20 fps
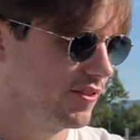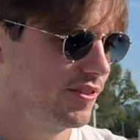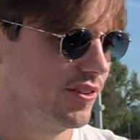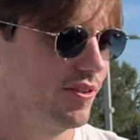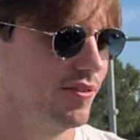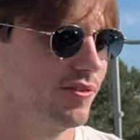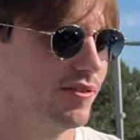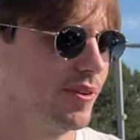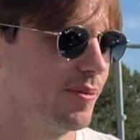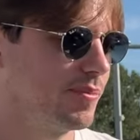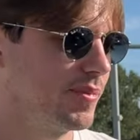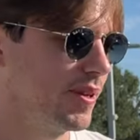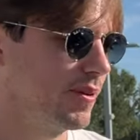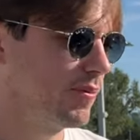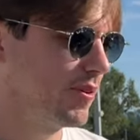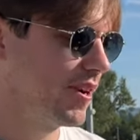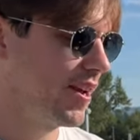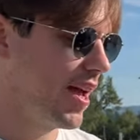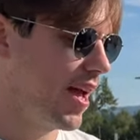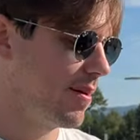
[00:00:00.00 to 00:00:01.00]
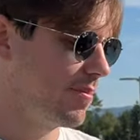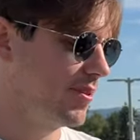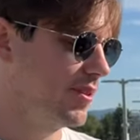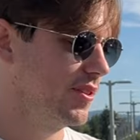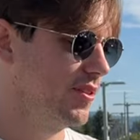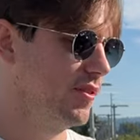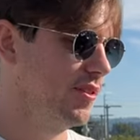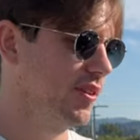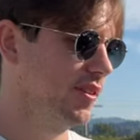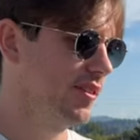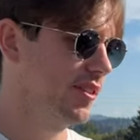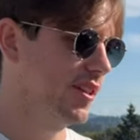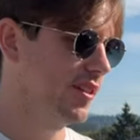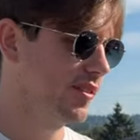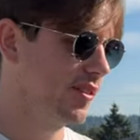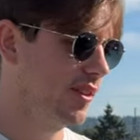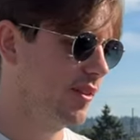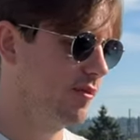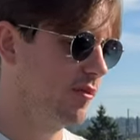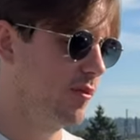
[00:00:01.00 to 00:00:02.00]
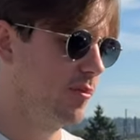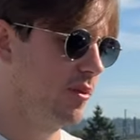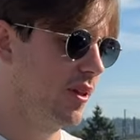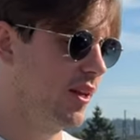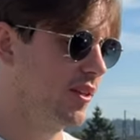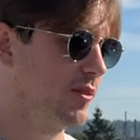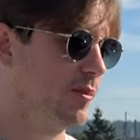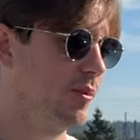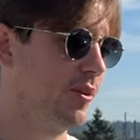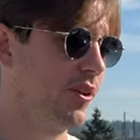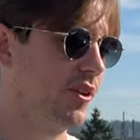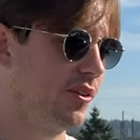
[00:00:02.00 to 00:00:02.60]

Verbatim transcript: So if something were to happen to it, it's easily replaceable.